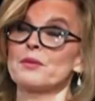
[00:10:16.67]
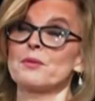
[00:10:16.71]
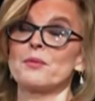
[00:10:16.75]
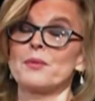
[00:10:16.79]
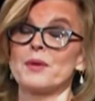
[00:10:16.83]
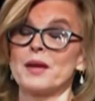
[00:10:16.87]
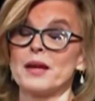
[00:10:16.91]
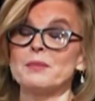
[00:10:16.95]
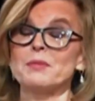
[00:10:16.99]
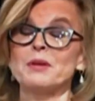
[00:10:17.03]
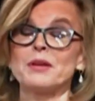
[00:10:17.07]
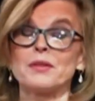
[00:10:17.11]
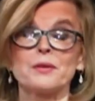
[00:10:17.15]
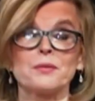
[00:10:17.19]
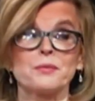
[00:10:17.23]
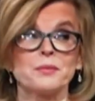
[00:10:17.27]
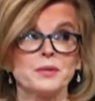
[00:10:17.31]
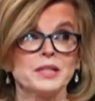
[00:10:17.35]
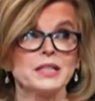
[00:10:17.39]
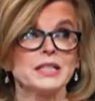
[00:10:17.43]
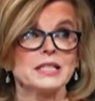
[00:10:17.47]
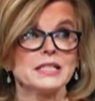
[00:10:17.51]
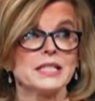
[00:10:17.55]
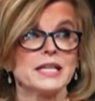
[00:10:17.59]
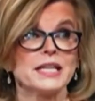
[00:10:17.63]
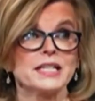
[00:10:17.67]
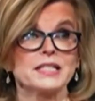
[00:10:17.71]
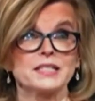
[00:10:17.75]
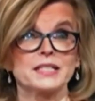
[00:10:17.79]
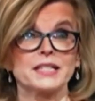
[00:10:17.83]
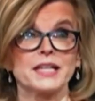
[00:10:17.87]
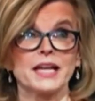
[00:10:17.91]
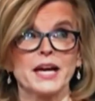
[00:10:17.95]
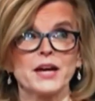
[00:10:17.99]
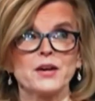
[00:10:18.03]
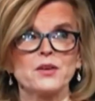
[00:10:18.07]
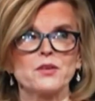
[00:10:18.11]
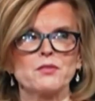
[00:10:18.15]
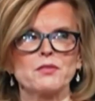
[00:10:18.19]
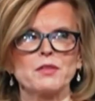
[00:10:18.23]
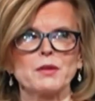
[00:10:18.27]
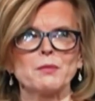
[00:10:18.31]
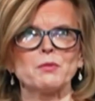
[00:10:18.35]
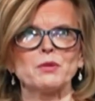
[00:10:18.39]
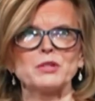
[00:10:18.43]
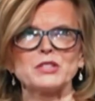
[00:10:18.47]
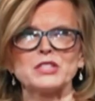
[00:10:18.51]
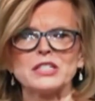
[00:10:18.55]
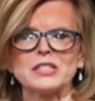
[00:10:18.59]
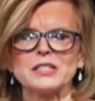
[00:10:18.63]
where the grandmother really takes care of
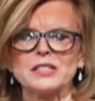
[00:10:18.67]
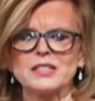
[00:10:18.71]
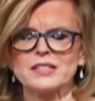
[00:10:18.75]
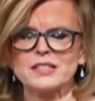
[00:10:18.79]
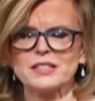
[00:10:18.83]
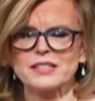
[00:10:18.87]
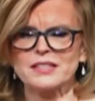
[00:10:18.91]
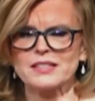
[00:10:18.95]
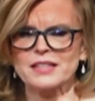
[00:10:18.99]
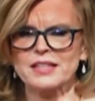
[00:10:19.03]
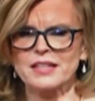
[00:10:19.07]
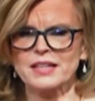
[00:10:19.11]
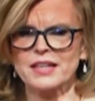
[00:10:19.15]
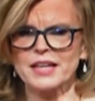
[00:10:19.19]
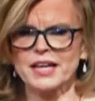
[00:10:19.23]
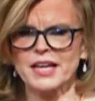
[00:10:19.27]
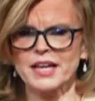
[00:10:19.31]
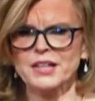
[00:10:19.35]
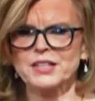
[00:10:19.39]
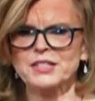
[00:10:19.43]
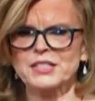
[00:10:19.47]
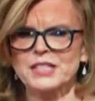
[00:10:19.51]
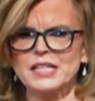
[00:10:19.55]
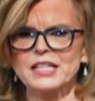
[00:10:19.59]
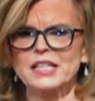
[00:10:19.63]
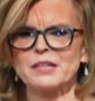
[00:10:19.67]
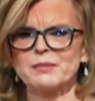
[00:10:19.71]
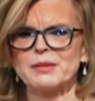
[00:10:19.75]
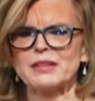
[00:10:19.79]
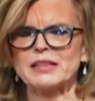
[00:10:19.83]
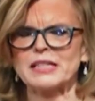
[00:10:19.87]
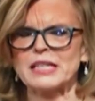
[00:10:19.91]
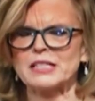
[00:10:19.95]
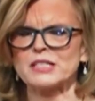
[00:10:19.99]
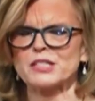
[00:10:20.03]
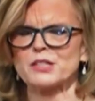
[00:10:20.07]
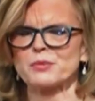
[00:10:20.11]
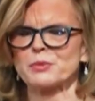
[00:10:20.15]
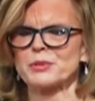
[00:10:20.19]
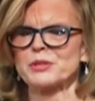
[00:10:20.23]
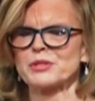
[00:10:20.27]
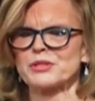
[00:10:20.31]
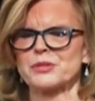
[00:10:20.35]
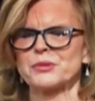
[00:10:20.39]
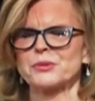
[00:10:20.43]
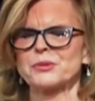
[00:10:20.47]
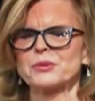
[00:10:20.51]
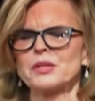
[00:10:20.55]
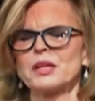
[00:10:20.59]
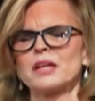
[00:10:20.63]
them, which isn't just the caretaking, but that's the
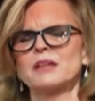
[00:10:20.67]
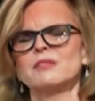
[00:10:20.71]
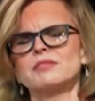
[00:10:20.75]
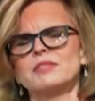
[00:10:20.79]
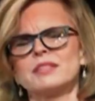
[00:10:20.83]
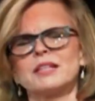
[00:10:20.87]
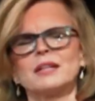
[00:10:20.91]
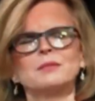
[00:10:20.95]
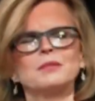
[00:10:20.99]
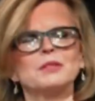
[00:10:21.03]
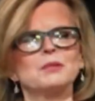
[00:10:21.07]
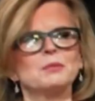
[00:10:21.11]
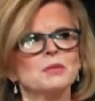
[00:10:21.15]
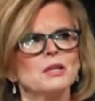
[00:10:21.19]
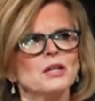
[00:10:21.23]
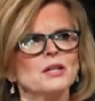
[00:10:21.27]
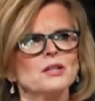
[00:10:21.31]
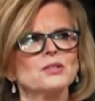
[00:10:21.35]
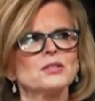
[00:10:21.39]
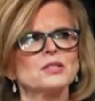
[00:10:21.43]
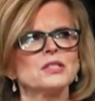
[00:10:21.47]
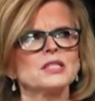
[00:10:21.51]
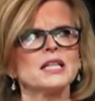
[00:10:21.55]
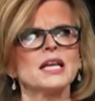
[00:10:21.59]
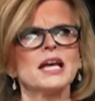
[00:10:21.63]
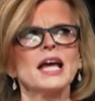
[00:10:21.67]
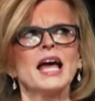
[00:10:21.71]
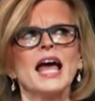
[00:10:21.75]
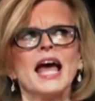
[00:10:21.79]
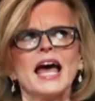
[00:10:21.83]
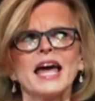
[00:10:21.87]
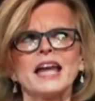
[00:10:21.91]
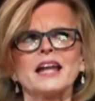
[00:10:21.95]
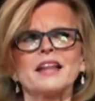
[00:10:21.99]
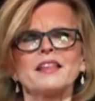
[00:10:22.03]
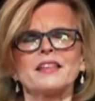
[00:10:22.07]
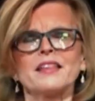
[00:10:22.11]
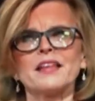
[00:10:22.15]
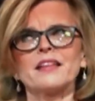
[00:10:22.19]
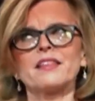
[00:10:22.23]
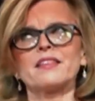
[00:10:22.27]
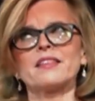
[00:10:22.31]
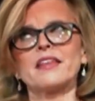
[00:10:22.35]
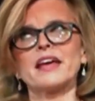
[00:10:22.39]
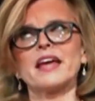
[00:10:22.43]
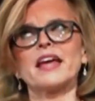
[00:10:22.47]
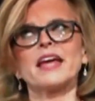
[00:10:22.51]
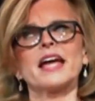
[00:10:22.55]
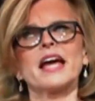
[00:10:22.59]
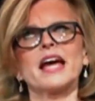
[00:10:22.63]
person who loves them the most. And I think
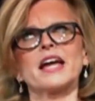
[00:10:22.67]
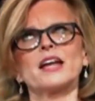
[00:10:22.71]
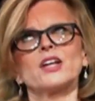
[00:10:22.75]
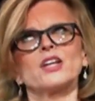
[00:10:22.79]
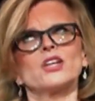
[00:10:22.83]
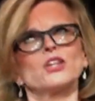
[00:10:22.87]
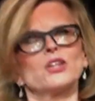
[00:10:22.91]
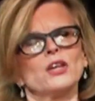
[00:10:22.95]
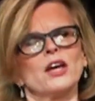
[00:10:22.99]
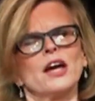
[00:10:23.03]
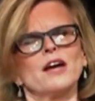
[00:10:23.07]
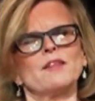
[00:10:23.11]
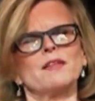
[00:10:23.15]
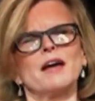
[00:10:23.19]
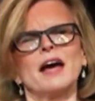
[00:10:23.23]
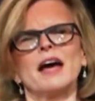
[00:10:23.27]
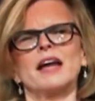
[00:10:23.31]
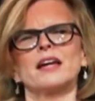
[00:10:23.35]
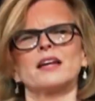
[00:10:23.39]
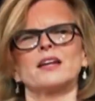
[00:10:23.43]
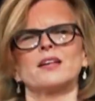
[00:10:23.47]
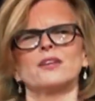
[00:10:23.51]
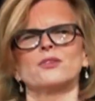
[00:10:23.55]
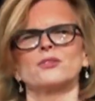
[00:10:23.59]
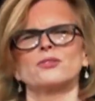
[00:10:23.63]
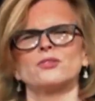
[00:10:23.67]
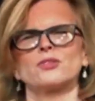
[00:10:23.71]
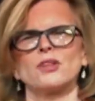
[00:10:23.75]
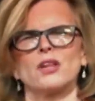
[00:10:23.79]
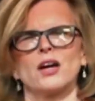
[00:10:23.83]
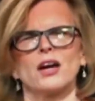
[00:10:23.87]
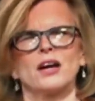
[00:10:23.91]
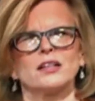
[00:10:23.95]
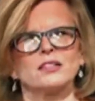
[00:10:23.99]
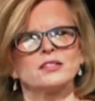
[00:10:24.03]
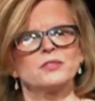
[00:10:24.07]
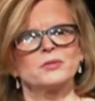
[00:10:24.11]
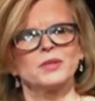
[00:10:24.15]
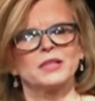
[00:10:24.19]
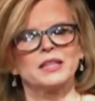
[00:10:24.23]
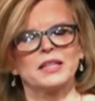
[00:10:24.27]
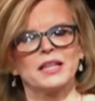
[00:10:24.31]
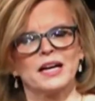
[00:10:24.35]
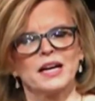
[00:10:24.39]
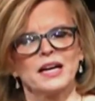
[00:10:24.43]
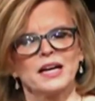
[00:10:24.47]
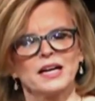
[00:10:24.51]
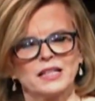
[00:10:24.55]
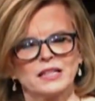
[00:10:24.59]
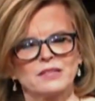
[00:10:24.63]
they had a, have had a huge loss yes.
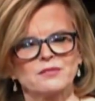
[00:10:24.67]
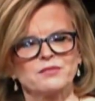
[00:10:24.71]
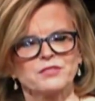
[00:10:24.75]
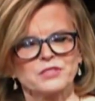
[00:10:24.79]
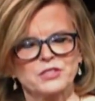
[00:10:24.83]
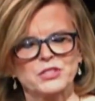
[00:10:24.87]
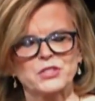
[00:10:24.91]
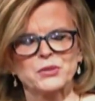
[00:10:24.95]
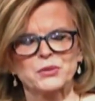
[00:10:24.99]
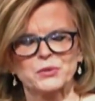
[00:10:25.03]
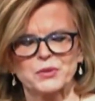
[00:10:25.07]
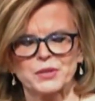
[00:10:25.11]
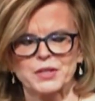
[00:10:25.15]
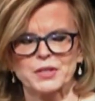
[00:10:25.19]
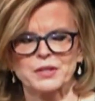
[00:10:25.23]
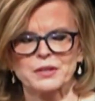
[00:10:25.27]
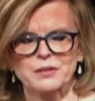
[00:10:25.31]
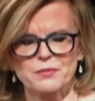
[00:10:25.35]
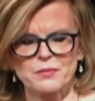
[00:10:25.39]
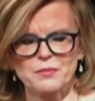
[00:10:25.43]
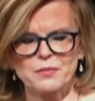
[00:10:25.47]
that. No, sure.